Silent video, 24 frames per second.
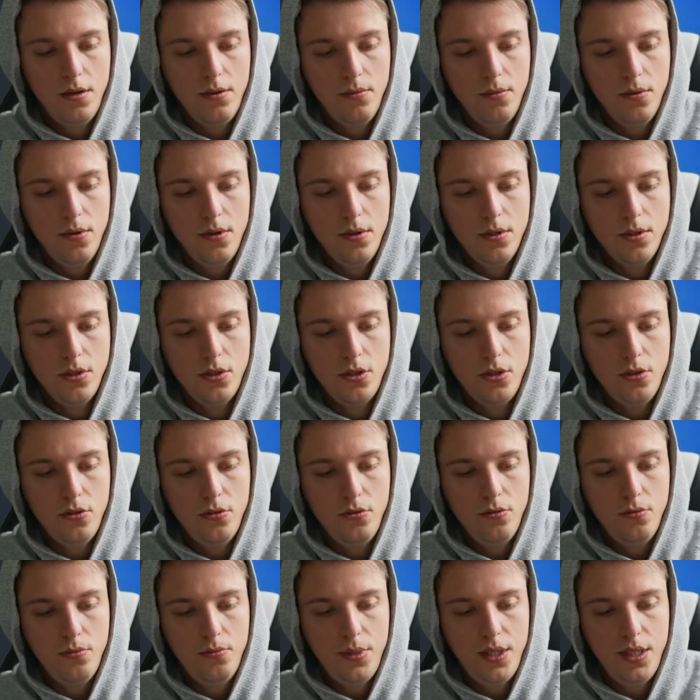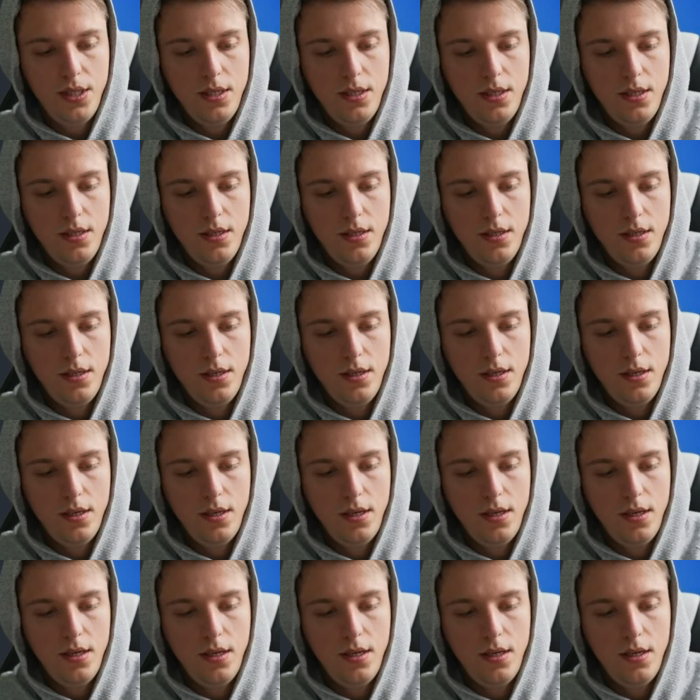want to be
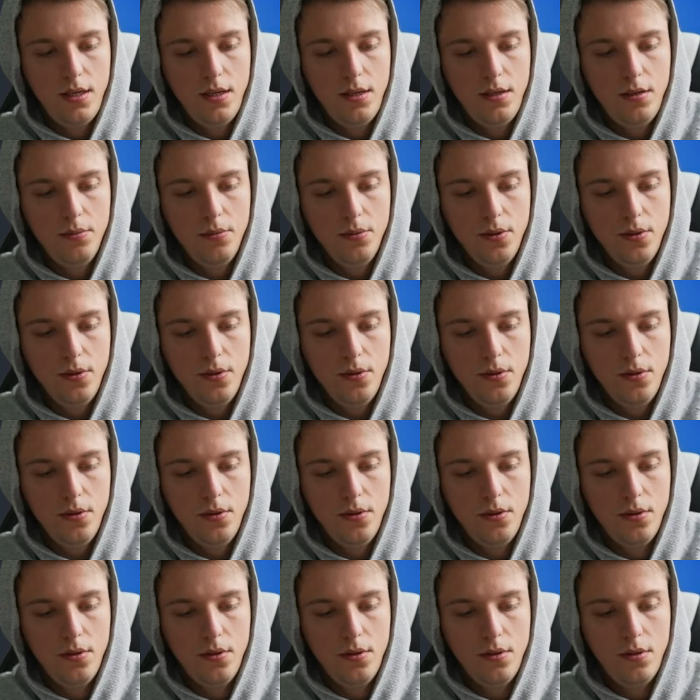able